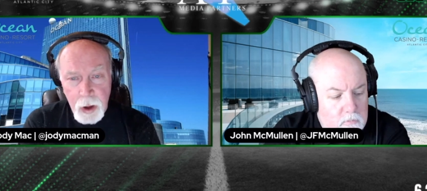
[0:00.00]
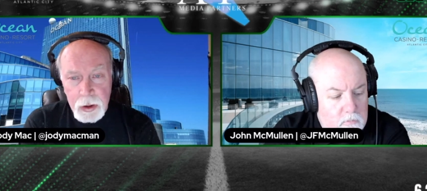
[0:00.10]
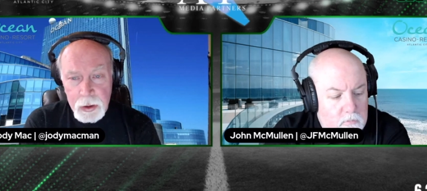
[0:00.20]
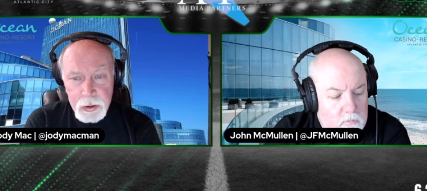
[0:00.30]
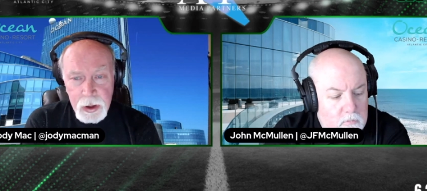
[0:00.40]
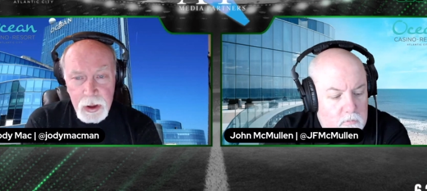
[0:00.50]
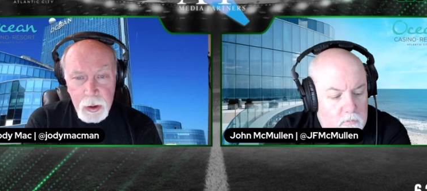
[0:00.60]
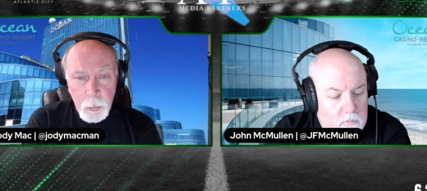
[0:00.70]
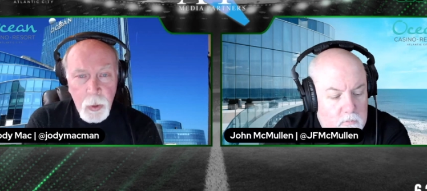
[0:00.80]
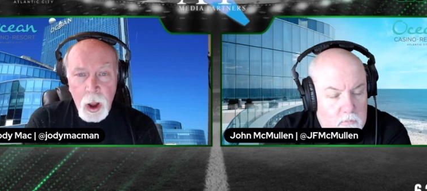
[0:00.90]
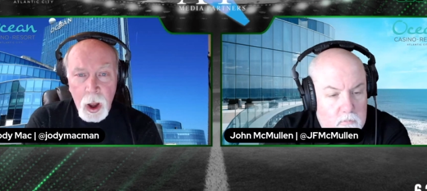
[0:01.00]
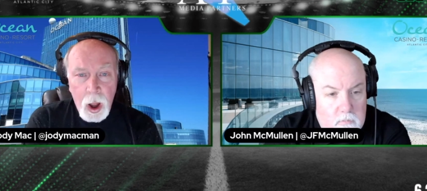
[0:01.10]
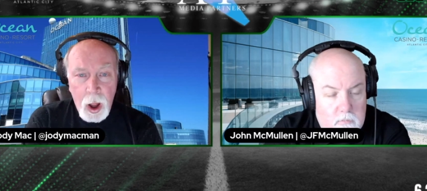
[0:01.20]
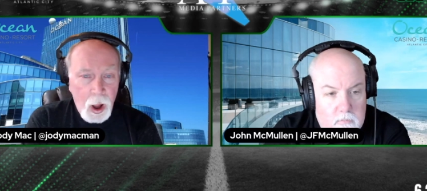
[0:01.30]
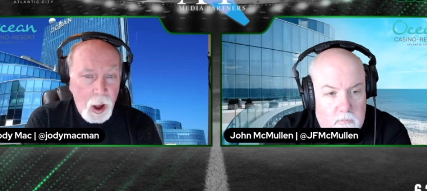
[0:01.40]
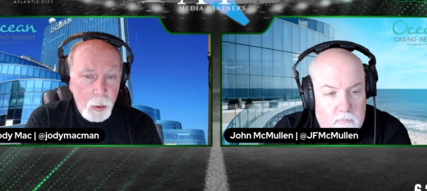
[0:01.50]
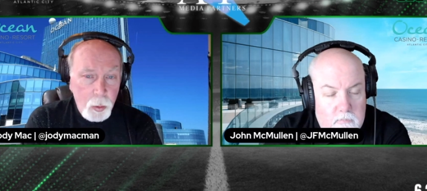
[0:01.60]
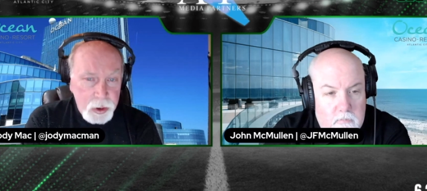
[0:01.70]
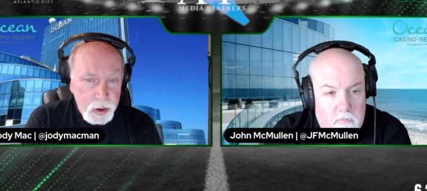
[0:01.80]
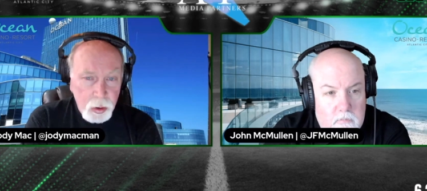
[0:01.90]
Speaker 1: this team. Uh, I
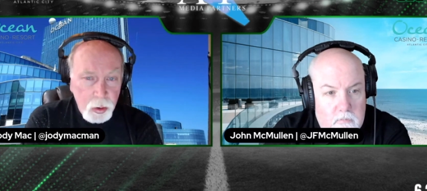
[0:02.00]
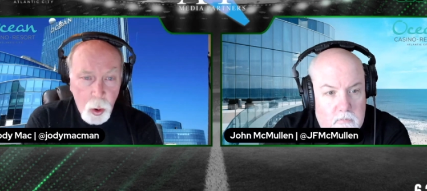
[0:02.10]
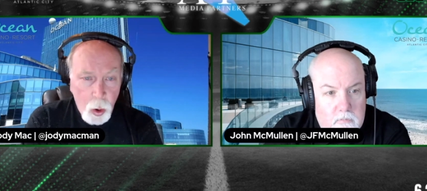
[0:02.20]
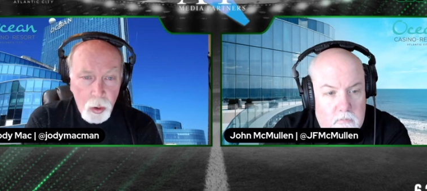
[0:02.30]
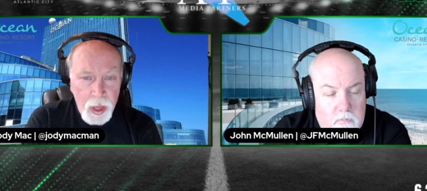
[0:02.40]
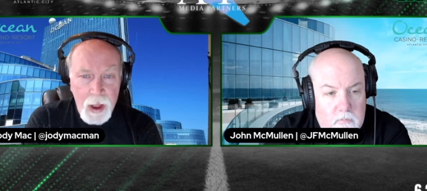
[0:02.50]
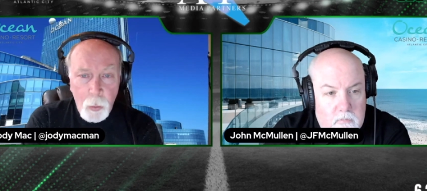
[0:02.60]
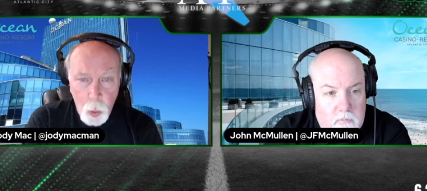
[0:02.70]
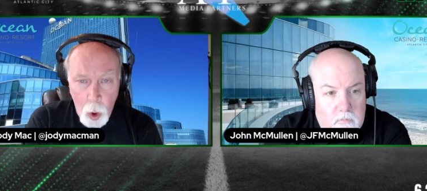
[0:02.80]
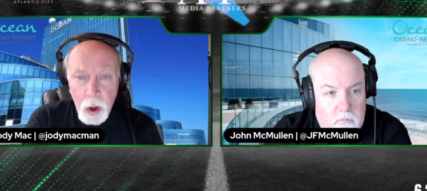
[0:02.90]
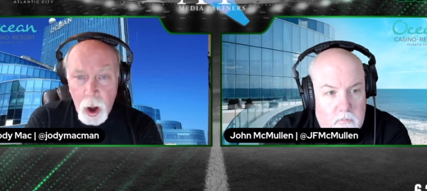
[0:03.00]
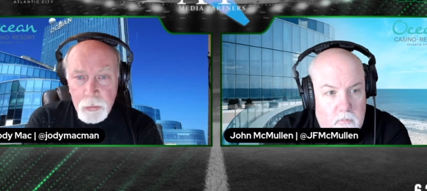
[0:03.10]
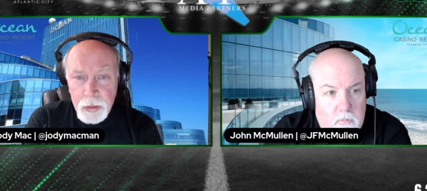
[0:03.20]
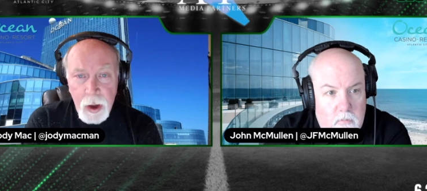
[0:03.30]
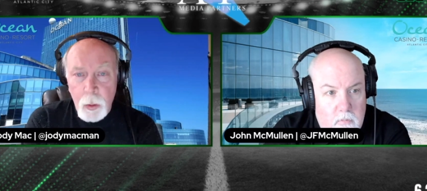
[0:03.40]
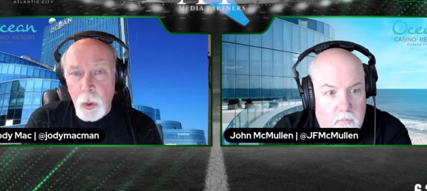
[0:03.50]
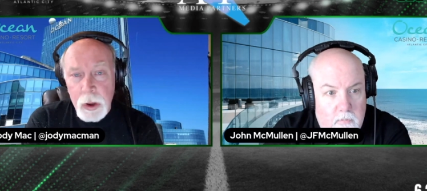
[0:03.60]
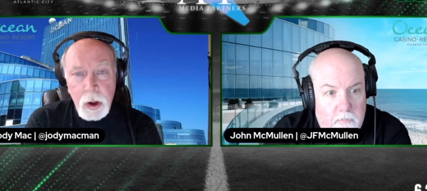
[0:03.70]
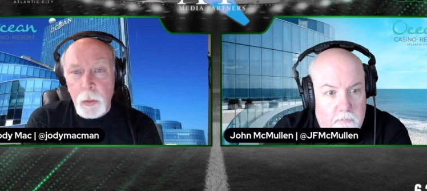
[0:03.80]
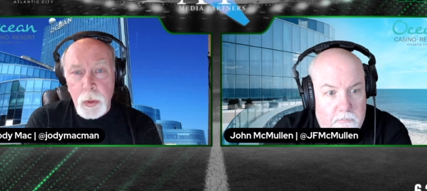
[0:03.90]
would still call that one of their
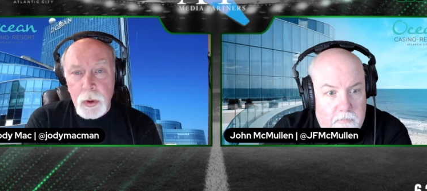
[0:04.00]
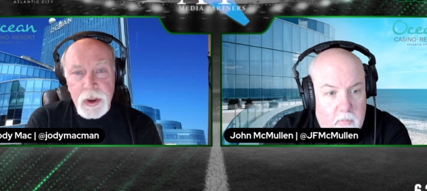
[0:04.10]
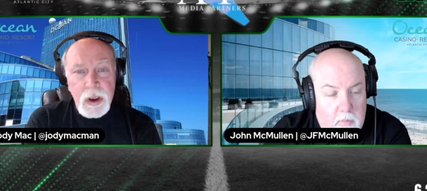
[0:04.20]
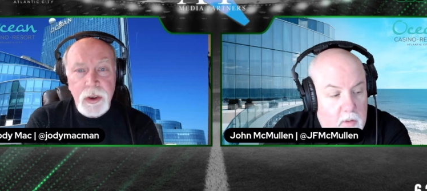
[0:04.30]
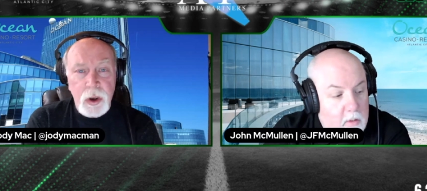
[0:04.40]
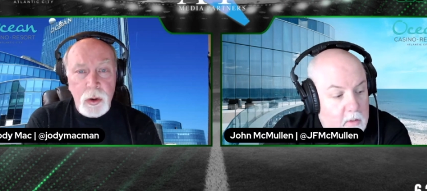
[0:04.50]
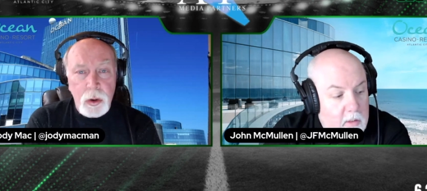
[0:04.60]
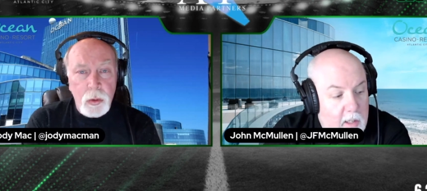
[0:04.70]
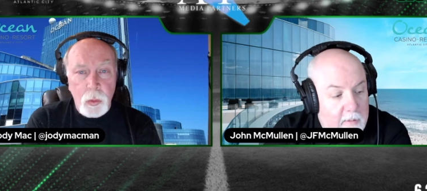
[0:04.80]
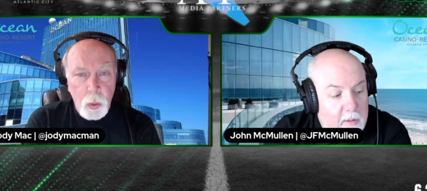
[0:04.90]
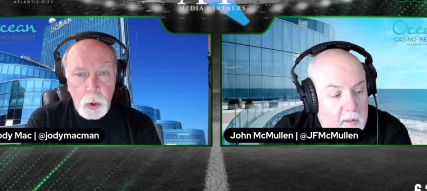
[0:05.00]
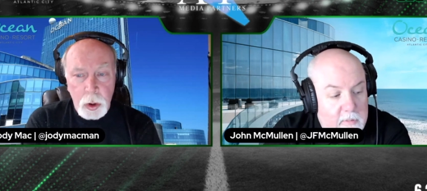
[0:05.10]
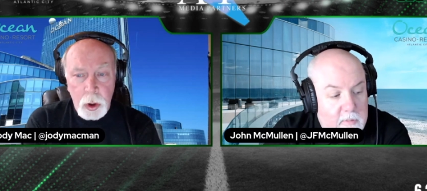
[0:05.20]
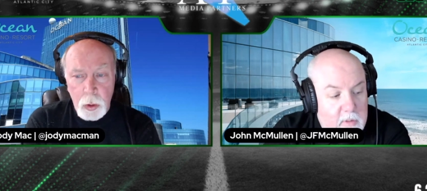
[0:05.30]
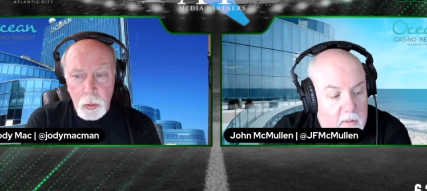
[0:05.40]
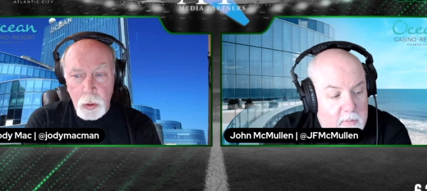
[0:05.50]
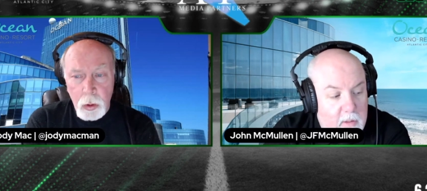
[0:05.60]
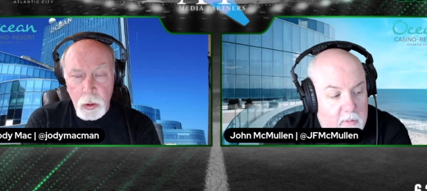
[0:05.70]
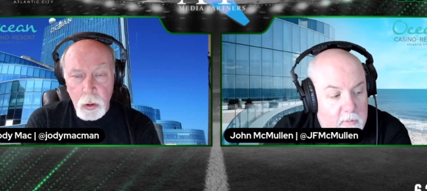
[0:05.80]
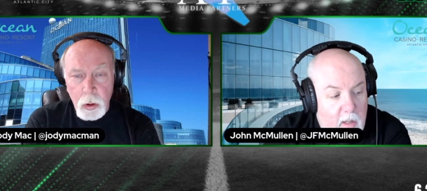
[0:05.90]
weaker positions. Yeah, it, you? It,
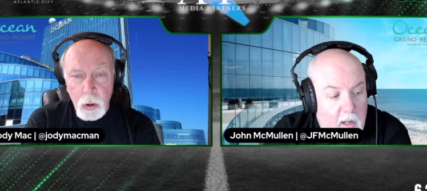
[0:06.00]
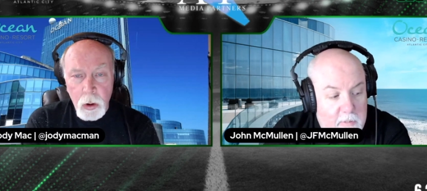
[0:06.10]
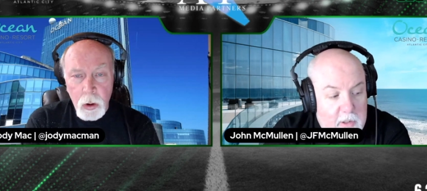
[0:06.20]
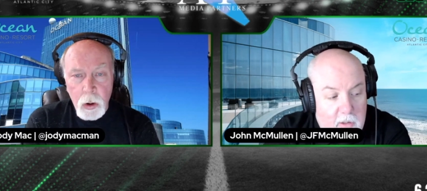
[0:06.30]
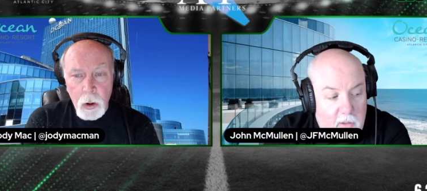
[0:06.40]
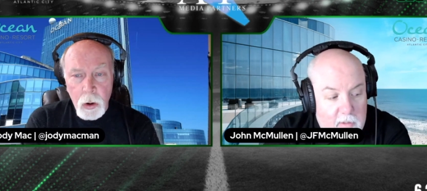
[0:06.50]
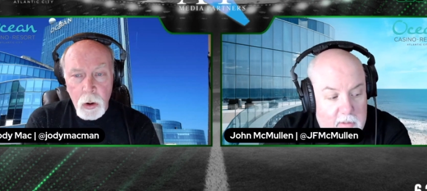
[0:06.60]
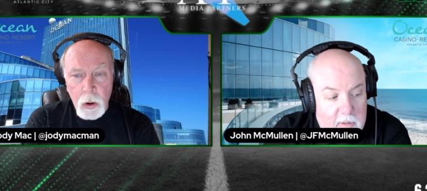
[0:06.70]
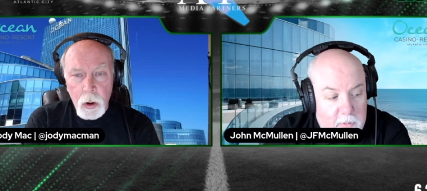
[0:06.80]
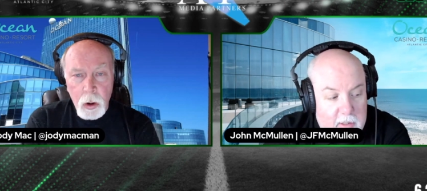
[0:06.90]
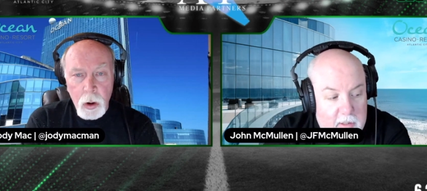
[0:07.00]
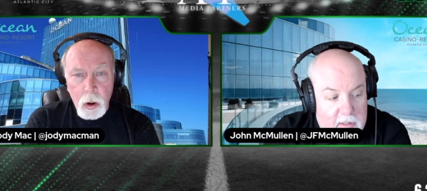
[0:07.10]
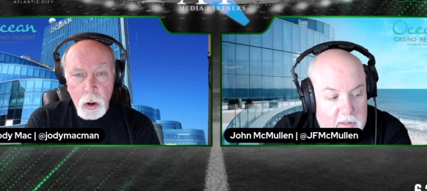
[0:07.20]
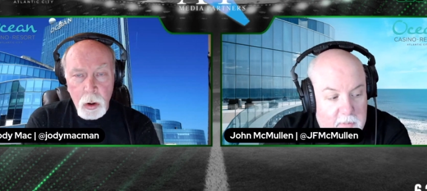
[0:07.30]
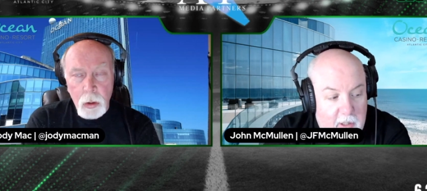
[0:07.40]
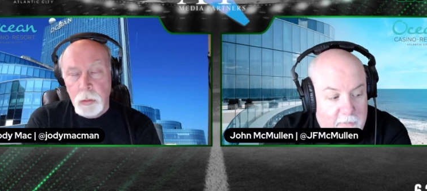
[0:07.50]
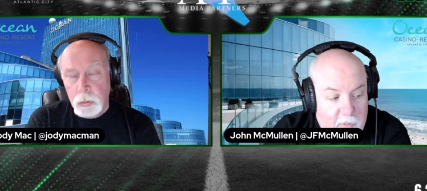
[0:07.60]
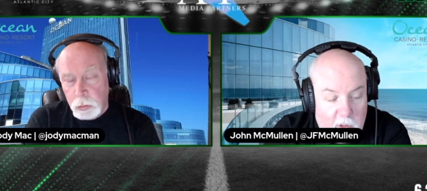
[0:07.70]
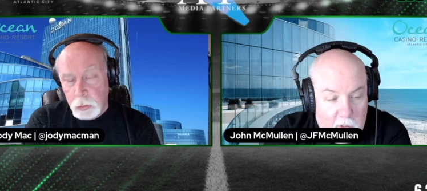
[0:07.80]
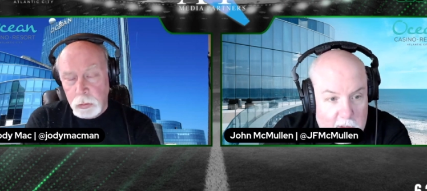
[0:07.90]
Speaker 2: I would call it the weakest by
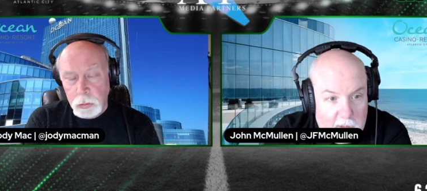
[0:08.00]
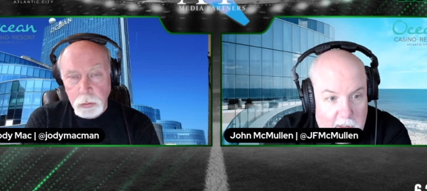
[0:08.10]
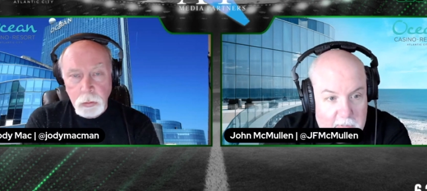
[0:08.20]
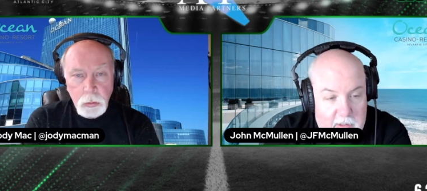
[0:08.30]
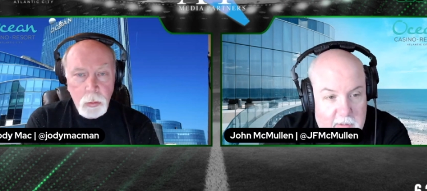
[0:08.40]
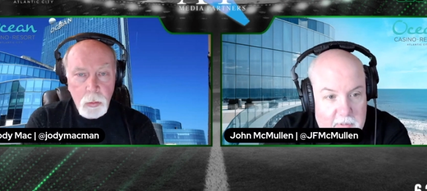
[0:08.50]
far. I would even